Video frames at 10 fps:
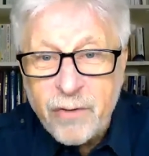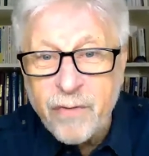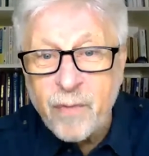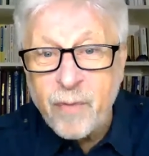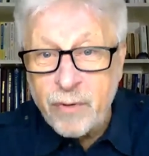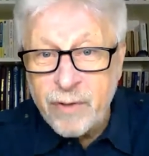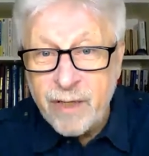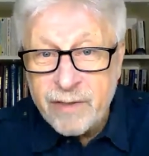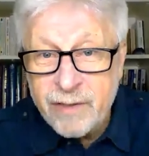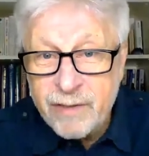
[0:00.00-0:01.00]
cases,
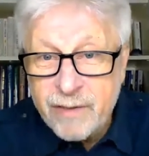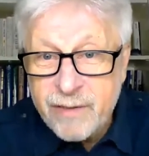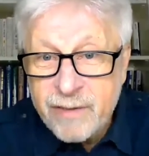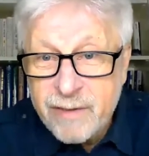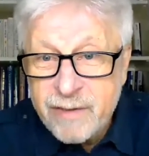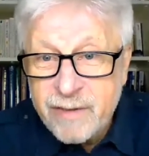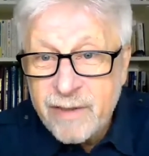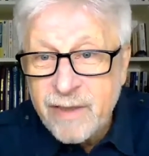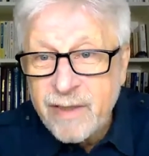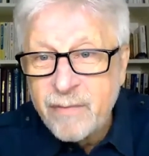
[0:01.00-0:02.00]

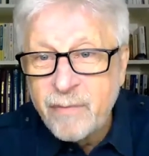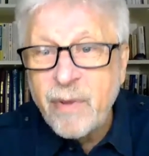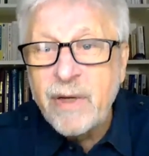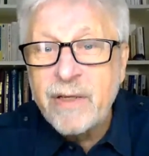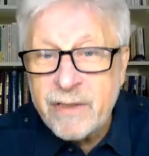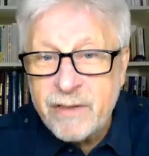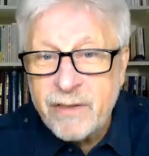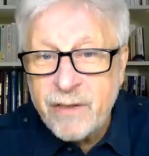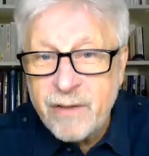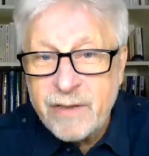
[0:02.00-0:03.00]
but it's it's
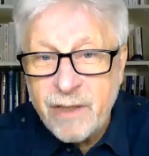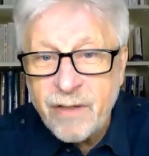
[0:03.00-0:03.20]
ignored.